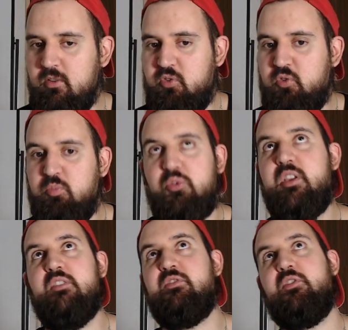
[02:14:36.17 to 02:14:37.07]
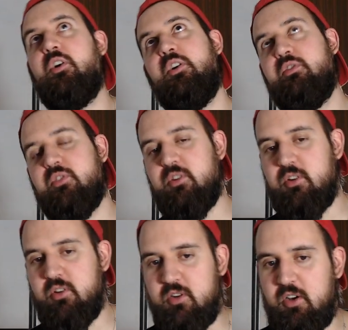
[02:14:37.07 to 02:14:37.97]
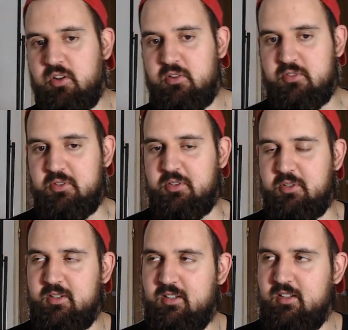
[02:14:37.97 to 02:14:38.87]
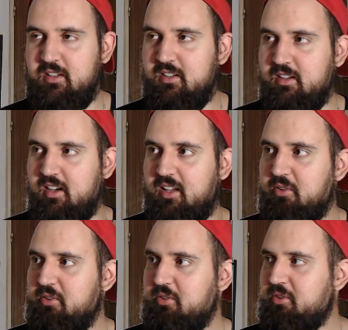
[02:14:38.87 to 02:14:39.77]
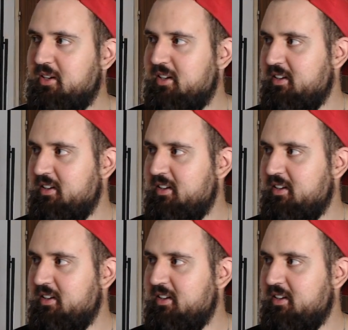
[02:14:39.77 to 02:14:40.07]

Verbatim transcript: spring forth out uh, of i don't know